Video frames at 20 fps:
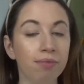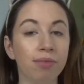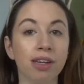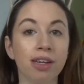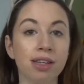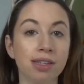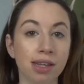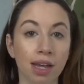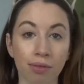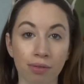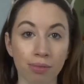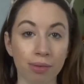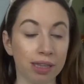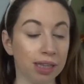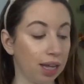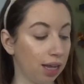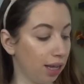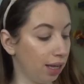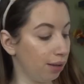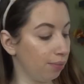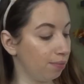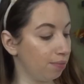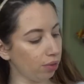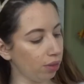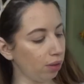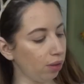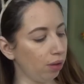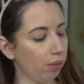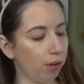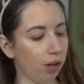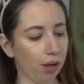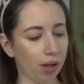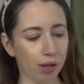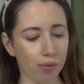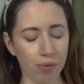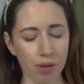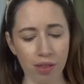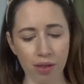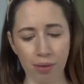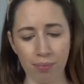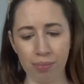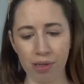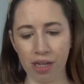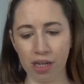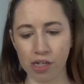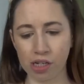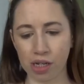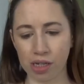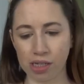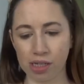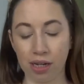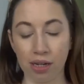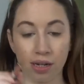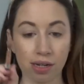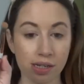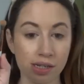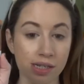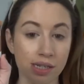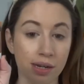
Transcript: because I would be lying. I'm going in with a BH Cosmetics